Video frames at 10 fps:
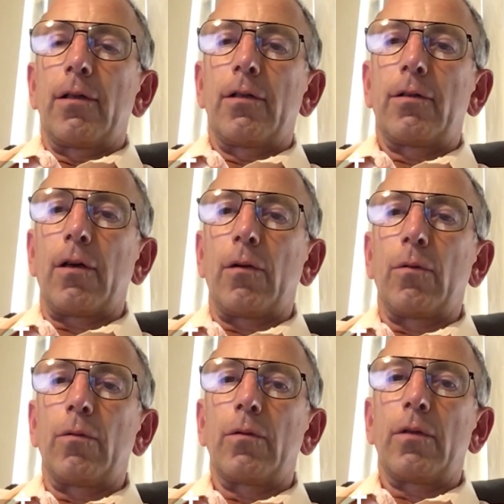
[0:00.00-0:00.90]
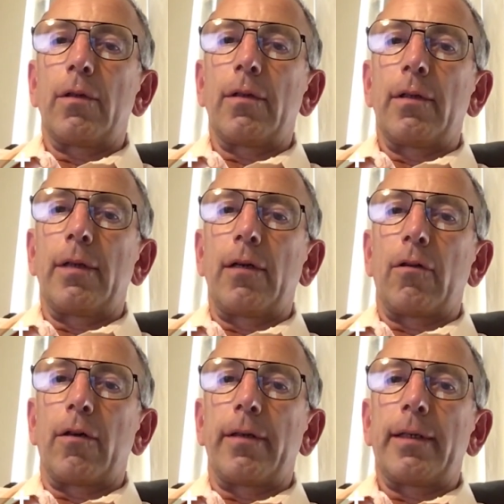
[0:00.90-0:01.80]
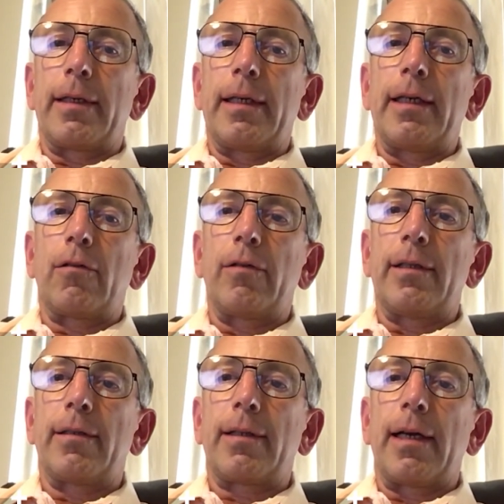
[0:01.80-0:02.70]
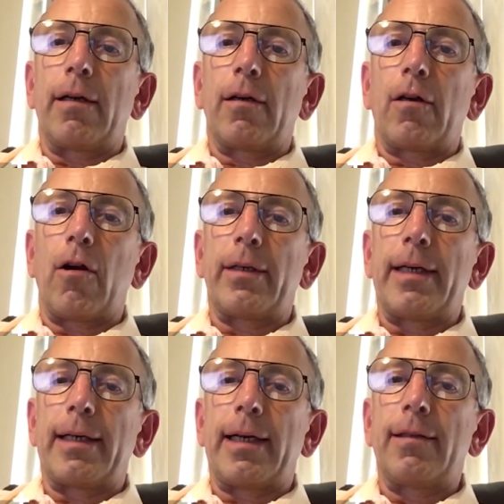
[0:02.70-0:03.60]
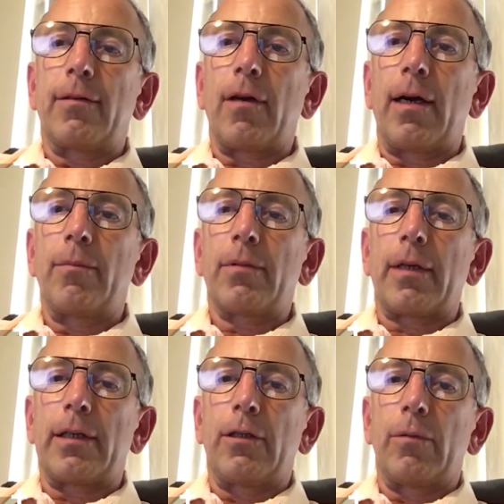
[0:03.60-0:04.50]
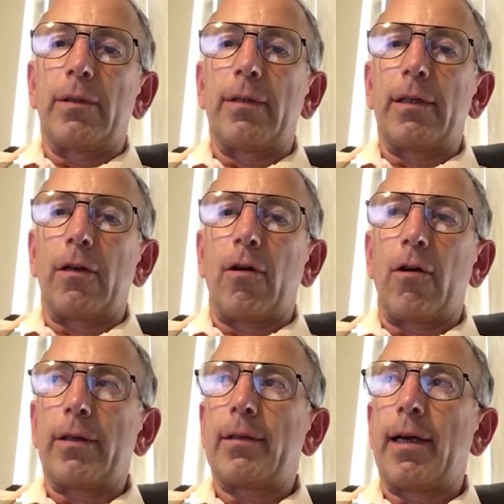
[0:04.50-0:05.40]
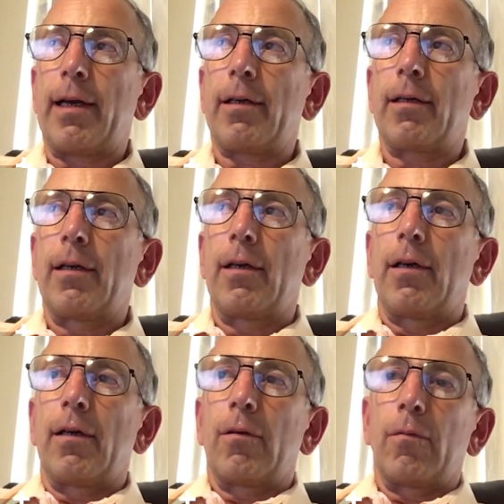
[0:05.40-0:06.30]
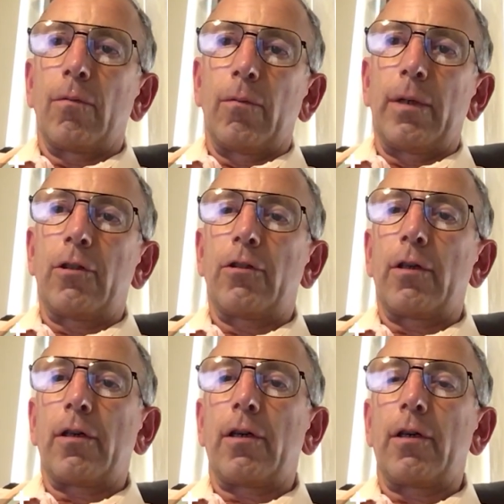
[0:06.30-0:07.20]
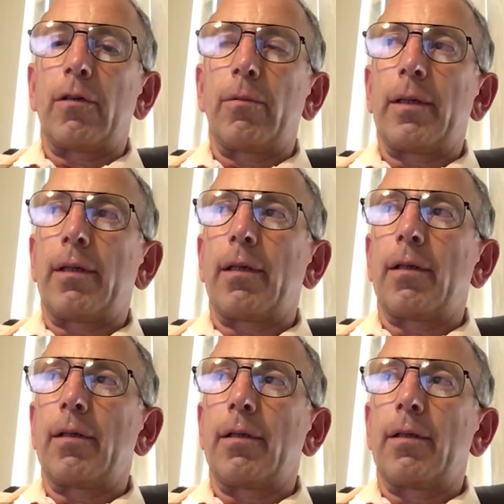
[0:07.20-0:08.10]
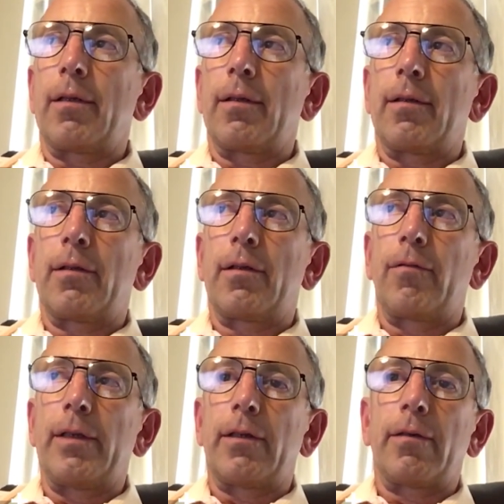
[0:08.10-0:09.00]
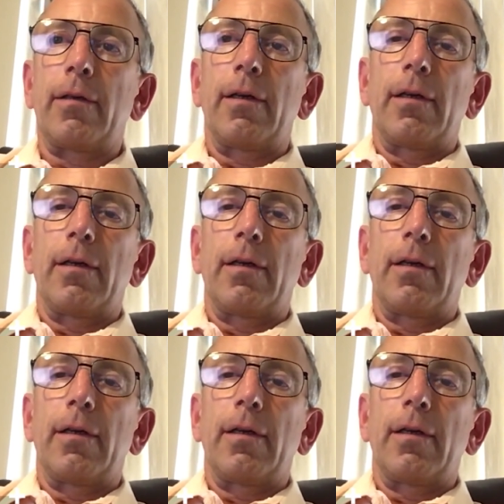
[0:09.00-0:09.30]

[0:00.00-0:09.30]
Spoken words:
So there are increased cardiac enzymes like you would see in a heart attack, which occur with severe